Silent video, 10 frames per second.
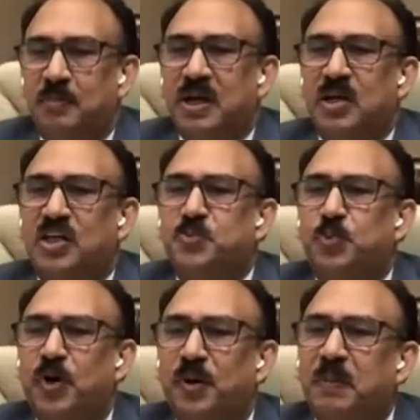because
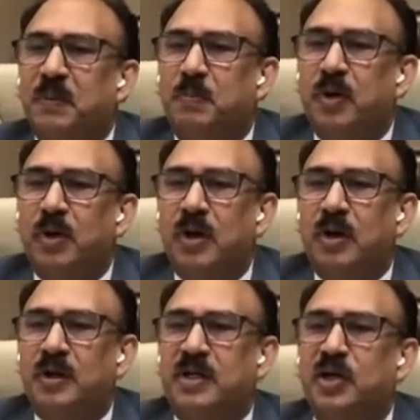poor people
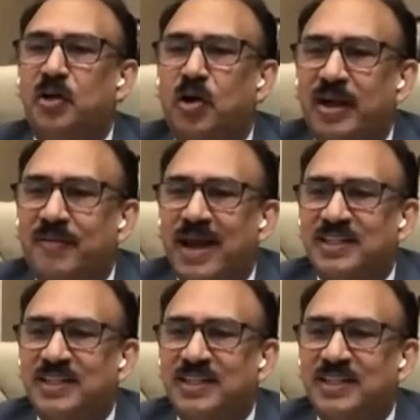did not have